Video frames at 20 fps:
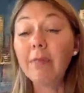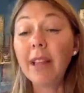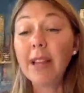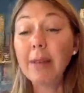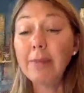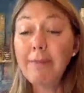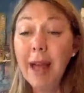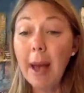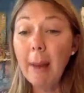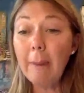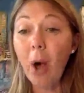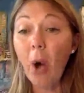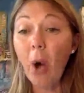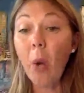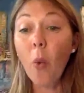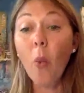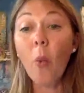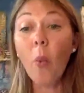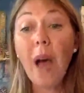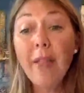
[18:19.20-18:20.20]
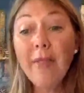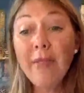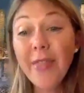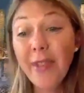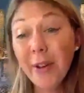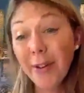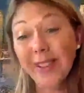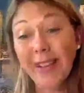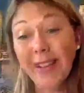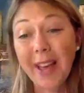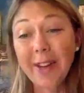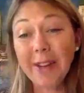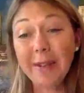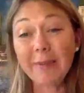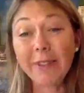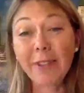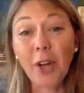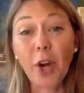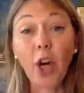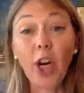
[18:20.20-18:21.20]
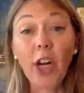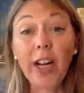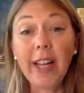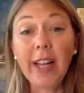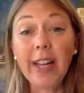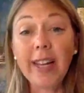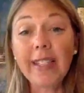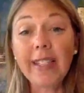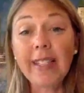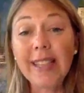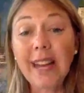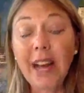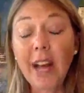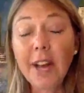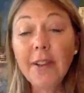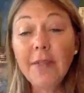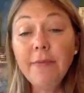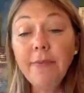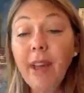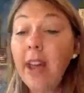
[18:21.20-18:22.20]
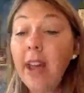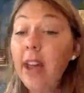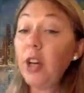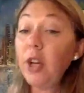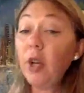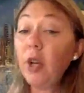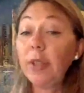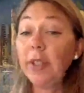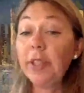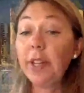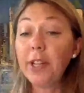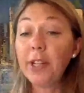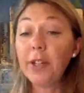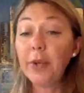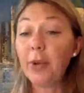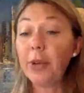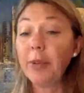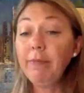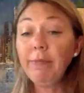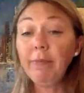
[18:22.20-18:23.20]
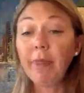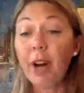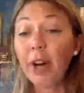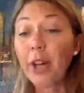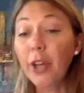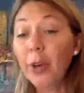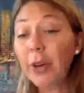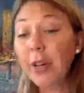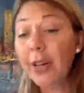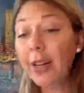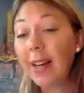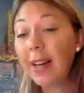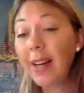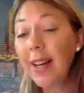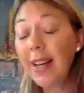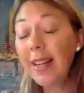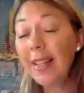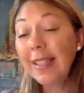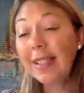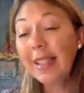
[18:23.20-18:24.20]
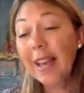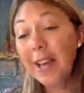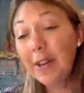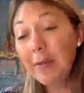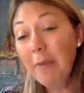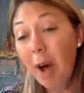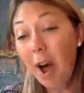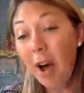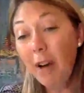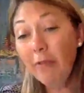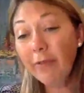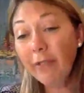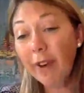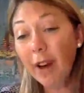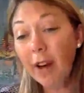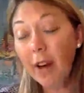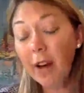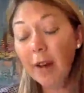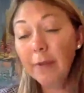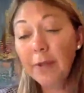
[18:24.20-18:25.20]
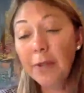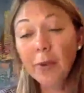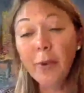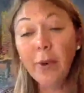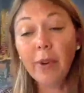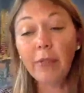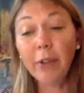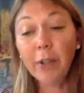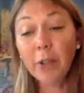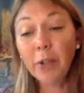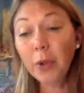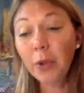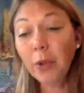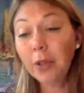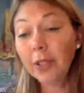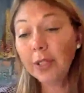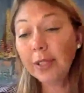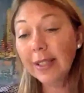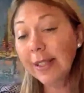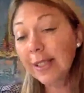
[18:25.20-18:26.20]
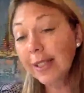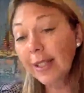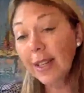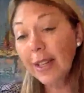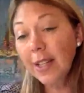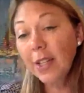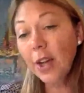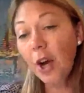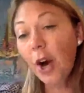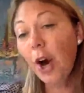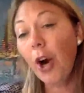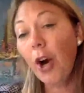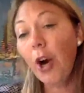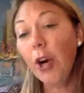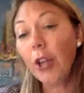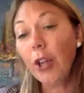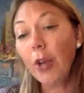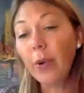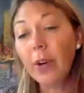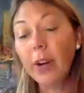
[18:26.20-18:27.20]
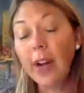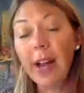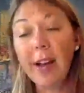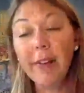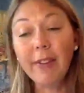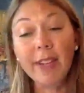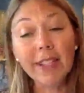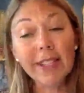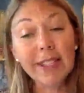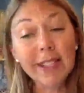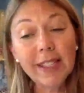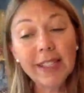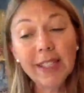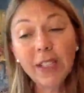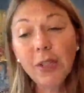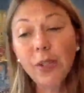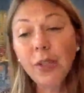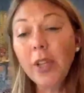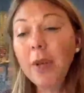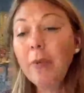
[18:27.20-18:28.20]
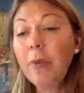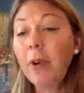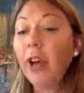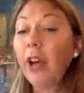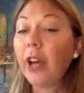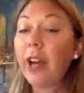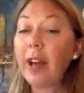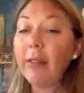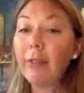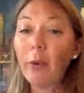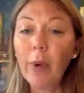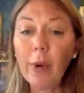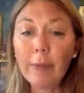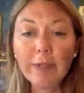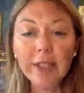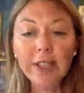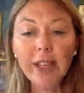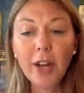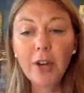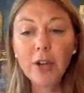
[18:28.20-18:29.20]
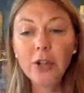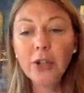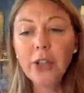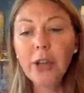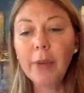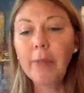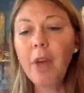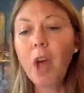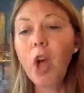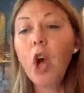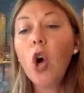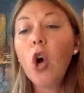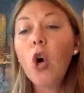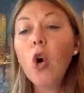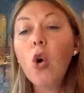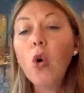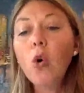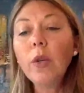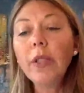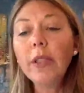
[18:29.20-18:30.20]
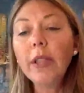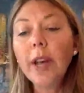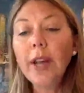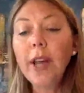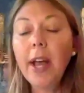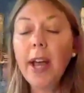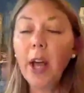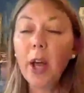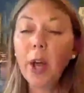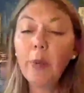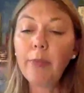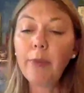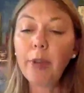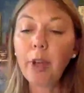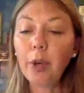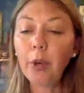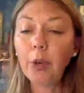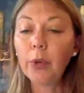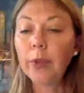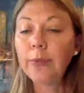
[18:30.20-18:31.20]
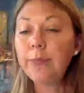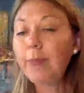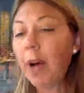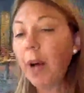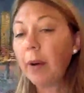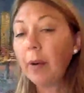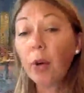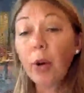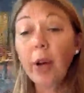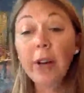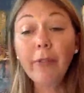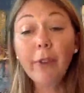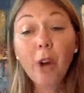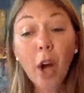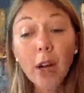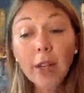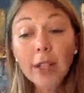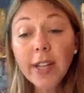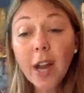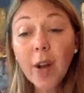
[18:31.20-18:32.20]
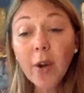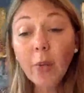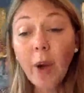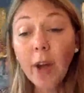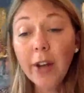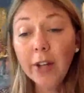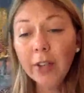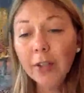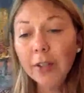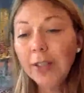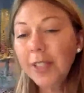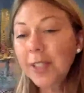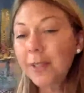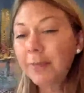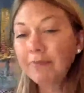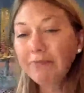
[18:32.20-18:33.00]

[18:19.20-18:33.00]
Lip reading: map out when those items are going to get done and who's going to do them. Are you going to send them off to a virtual assistant? Are you going to have an assistant do them? Are you going to have a web designer do them? Who's going to help you? Creative content writers,